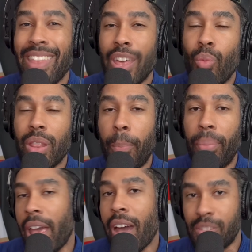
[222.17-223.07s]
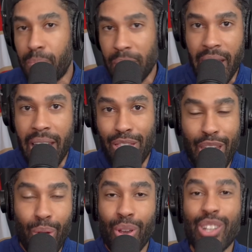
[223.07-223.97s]
and then when the playoffs begun,
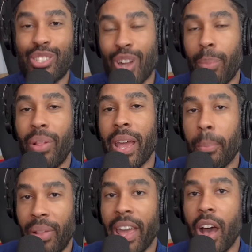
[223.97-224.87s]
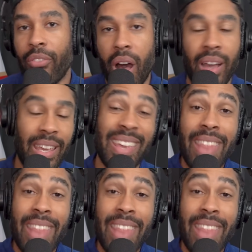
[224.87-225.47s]
they were going to start playing playoff hockey,